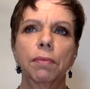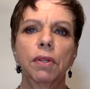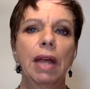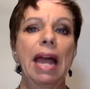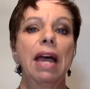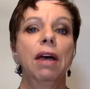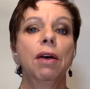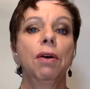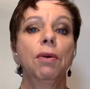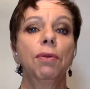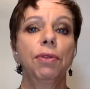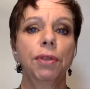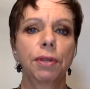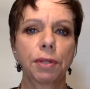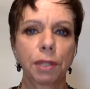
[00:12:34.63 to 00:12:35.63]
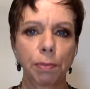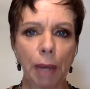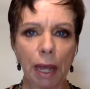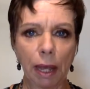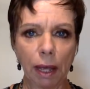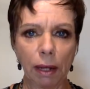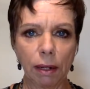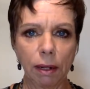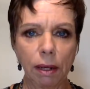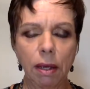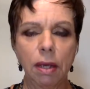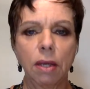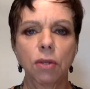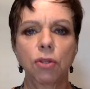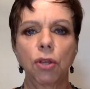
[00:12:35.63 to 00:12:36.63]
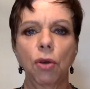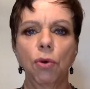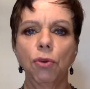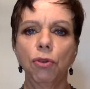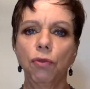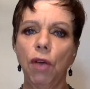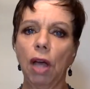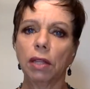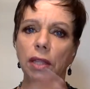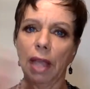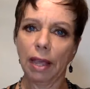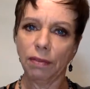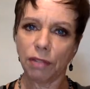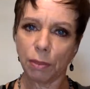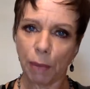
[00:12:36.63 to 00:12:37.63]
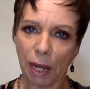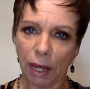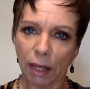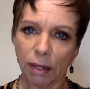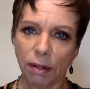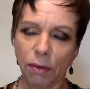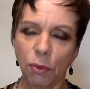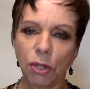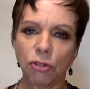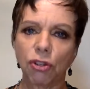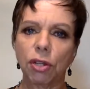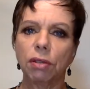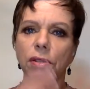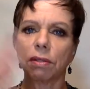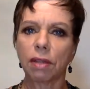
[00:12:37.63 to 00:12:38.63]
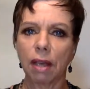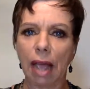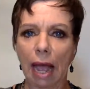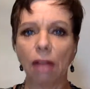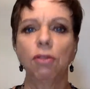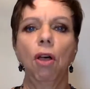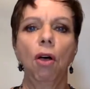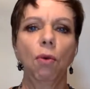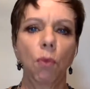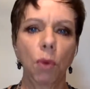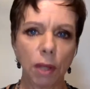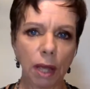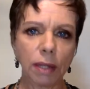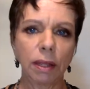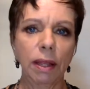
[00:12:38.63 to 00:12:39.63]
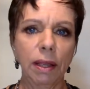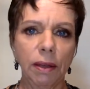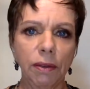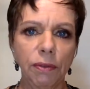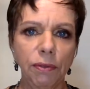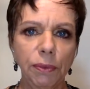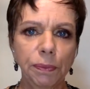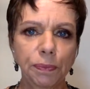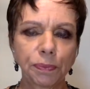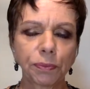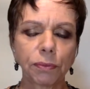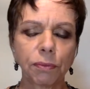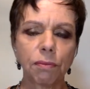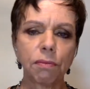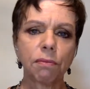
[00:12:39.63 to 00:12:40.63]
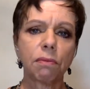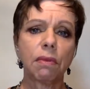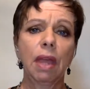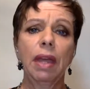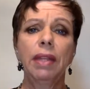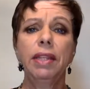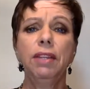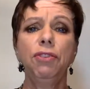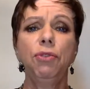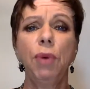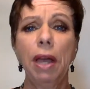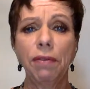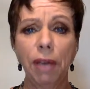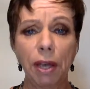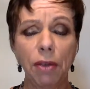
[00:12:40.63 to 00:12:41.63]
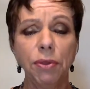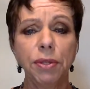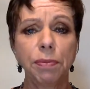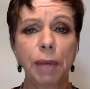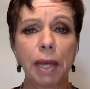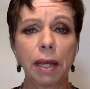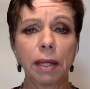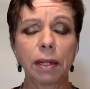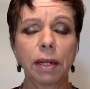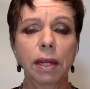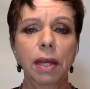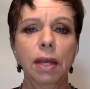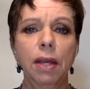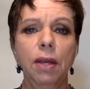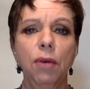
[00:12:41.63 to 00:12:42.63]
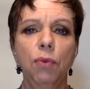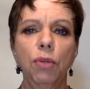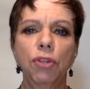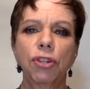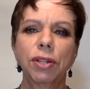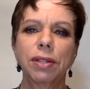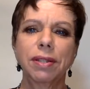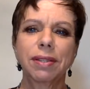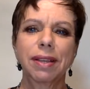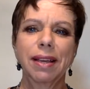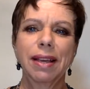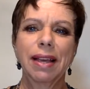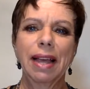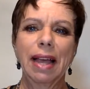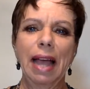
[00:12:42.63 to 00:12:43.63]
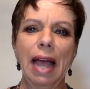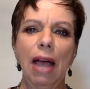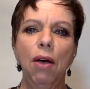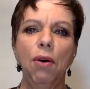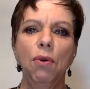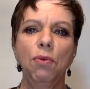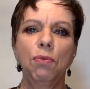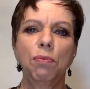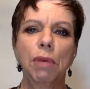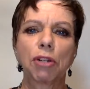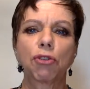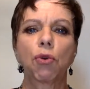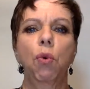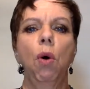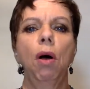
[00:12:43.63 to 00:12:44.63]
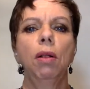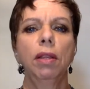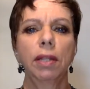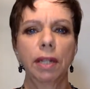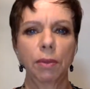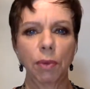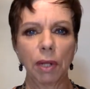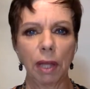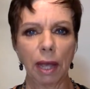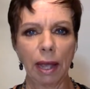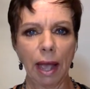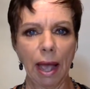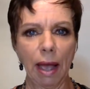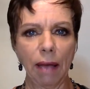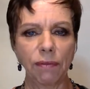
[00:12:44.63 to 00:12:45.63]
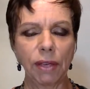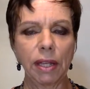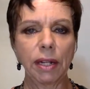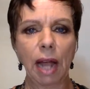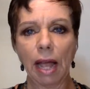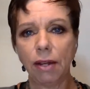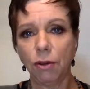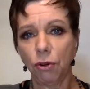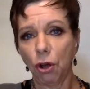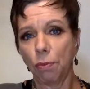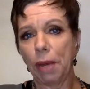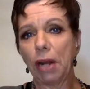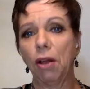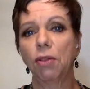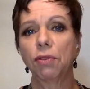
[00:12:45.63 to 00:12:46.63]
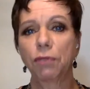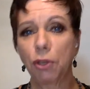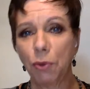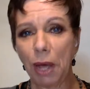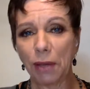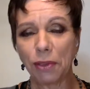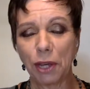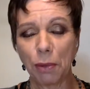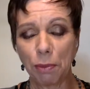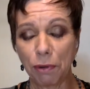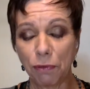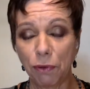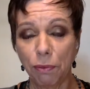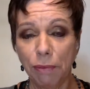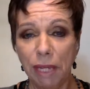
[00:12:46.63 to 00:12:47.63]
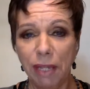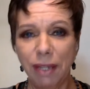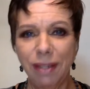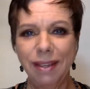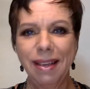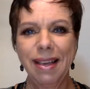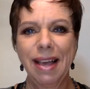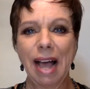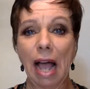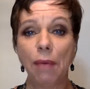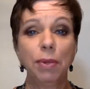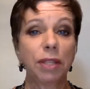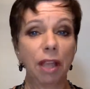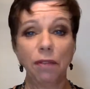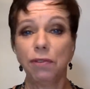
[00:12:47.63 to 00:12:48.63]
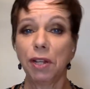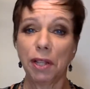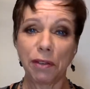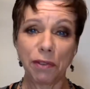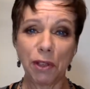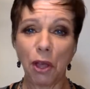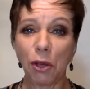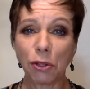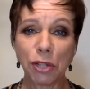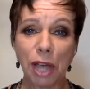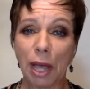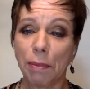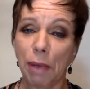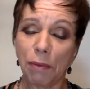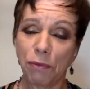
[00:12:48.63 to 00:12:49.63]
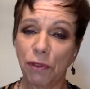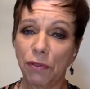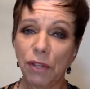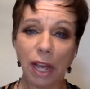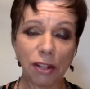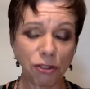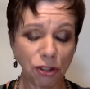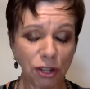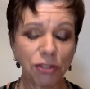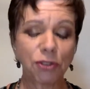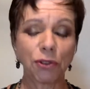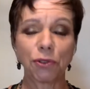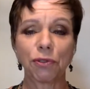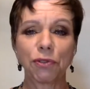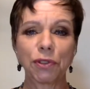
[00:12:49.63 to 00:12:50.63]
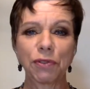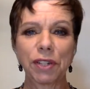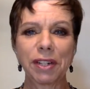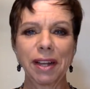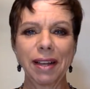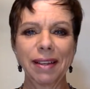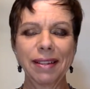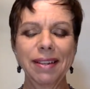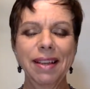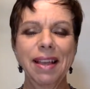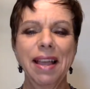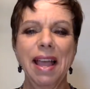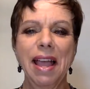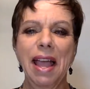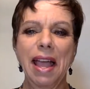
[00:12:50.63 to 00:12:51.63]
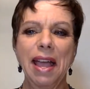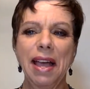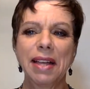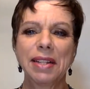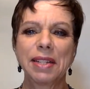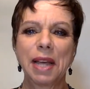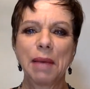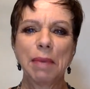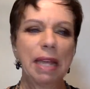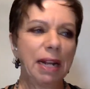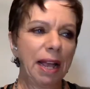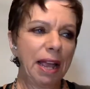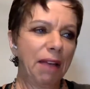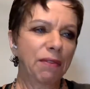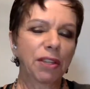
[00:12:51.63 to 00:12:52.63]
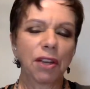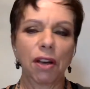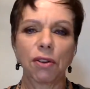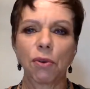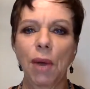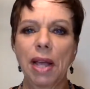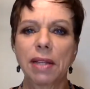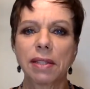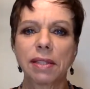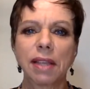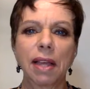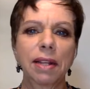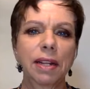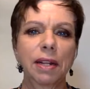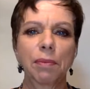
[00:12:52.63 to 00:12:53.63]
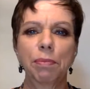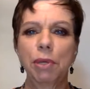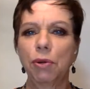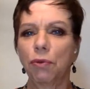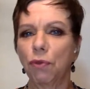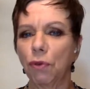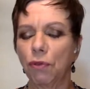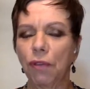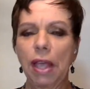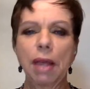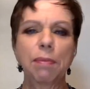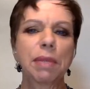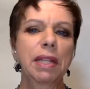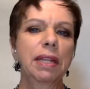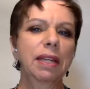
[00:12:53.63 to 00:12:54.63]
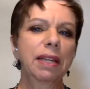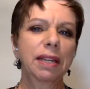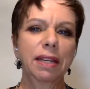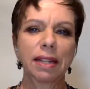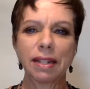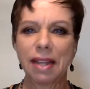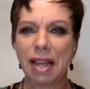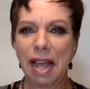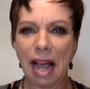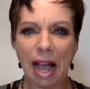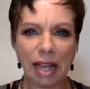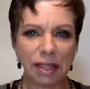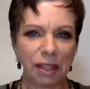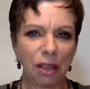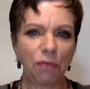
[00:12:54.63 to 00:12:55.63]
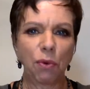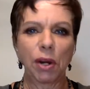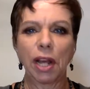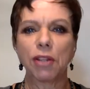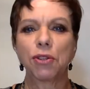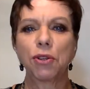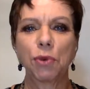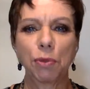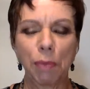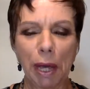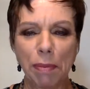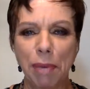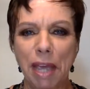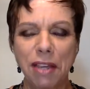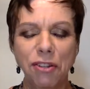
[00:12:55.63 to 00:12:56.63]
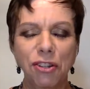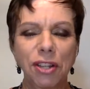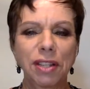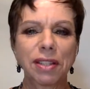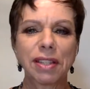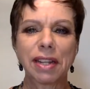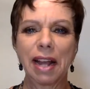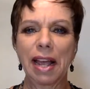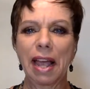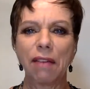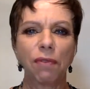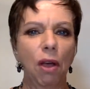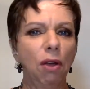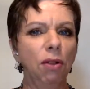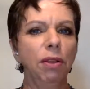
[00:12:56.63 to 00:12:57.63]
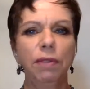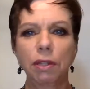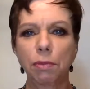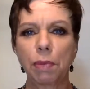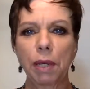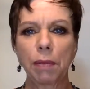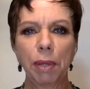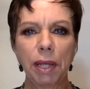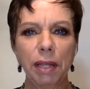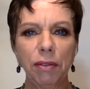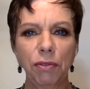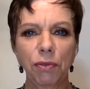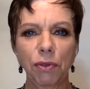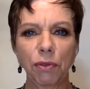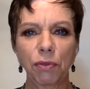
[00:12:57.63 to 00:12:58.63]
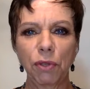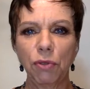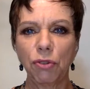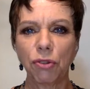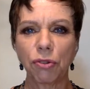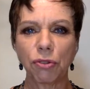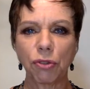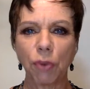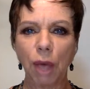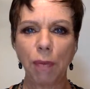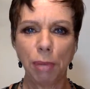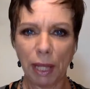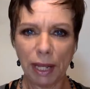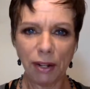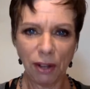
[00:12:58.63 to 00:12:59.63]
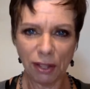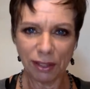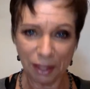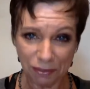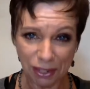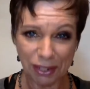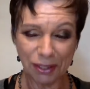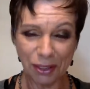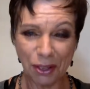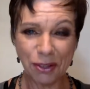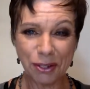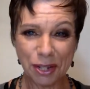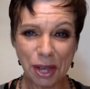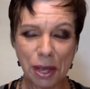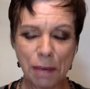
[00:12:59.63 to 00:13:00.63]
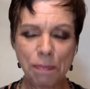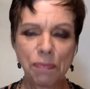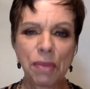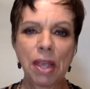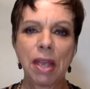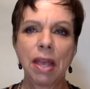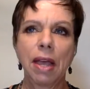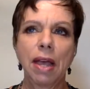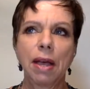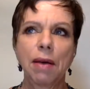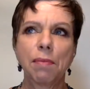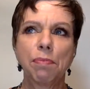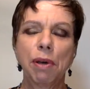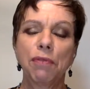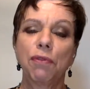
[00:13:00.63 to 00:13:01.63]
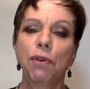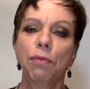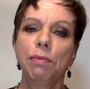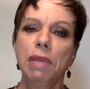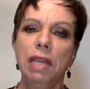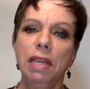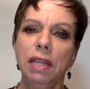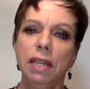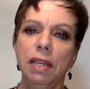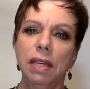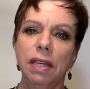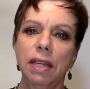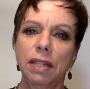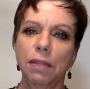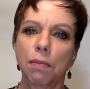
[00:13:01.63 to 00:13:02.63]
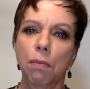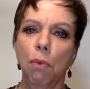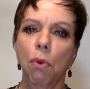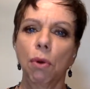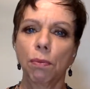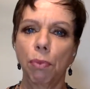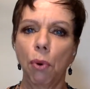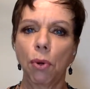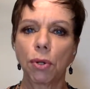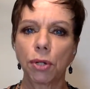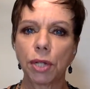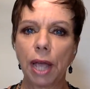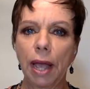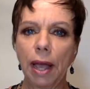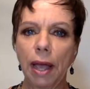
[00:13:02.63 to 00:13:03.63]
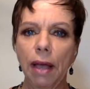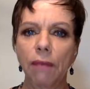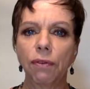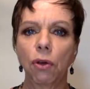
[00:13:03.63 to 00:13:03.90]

health span. So you've got lifespan, which is how long will I live? And then you have health span, which is how much quality will I have? And I don't know about all of you out there, but for me, I would love to live a long time. I'm 50. I just turned 59, and I have a young grandson and a beautiful family, and I love what I do with my patients, and I have all of these big plans for the future. So I plan on living a long time. But for me, it's more important to have